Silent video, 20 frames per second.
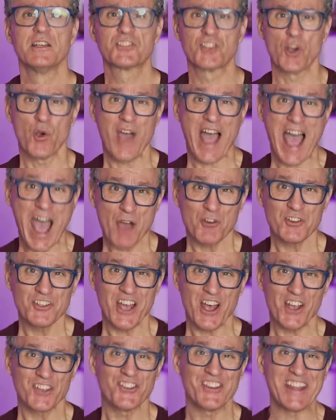So how
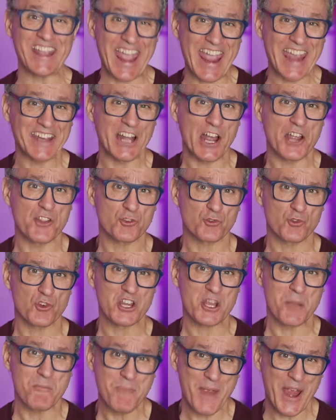does the A9 III
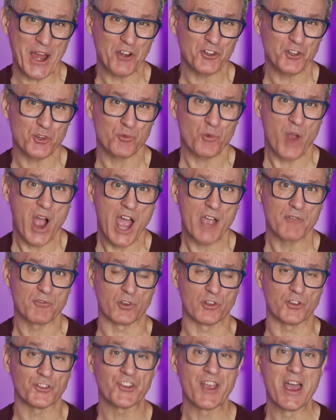compare to
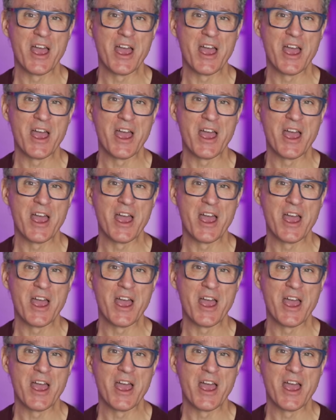rivals,